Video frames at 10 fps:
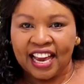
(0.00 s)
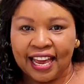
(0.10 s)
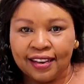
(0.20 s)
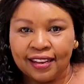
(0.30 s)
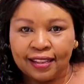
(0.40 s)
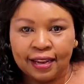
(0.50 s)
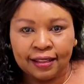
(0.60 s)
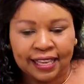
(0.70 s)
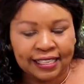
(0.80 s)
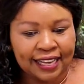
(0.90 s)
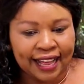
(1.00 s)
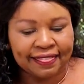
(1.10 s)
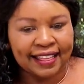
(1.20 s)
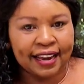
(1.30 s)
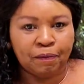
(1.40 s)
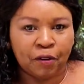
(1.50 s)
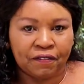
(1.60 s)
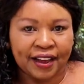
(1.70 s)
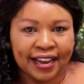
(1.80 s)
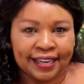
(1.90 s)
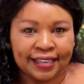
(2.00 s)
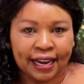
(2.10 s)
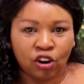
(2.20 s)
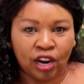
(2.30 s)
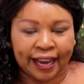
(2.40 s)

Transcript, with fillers: And this can then provide a